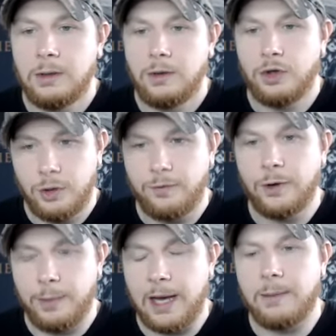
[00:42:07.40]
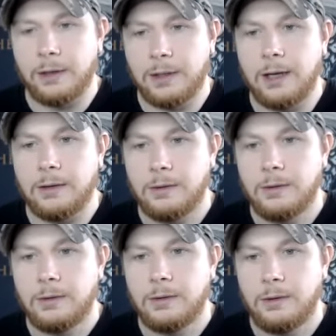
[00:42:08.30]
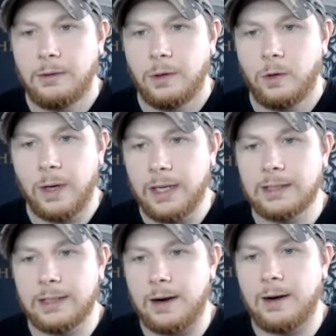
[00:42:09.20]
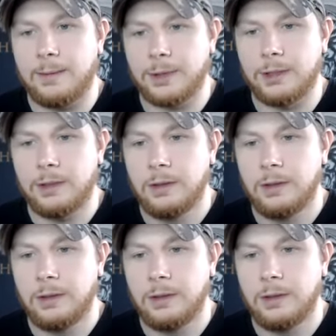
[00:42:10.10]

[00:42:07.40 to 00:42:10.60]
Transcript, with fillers: You should feel bad about that. Quitting is not an option.